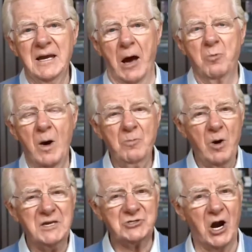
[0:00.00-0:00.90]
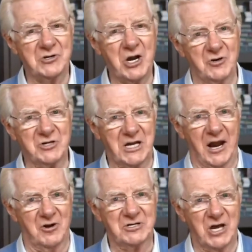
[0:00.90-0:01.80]
Now, when we start to
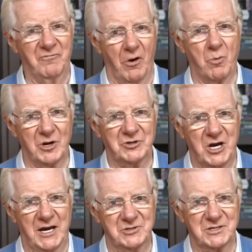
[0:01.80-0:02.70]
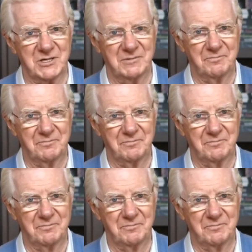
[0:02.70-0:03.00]
understand ourselves, our world changes.